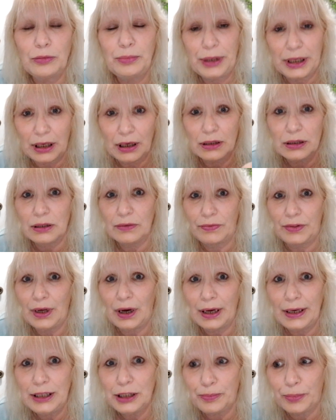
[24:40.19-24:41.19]
because of the
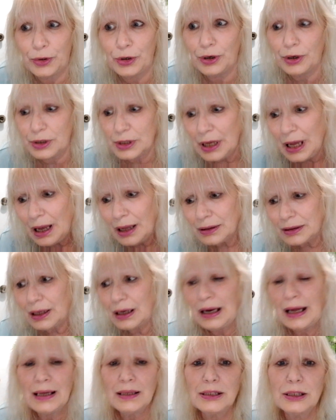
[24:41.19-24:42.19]
icebergs,
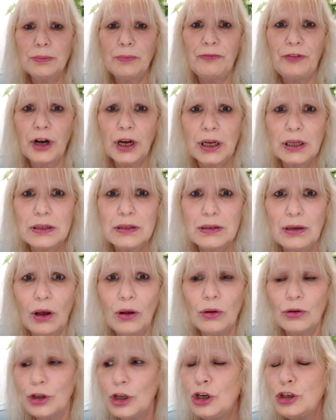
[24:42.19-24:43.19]
then add some fucking
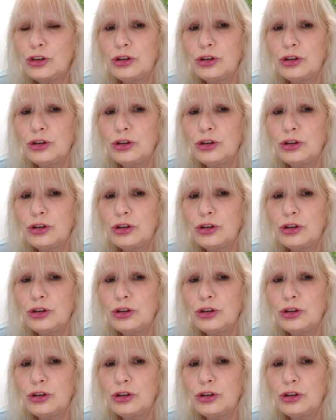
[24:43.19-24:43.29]
salt.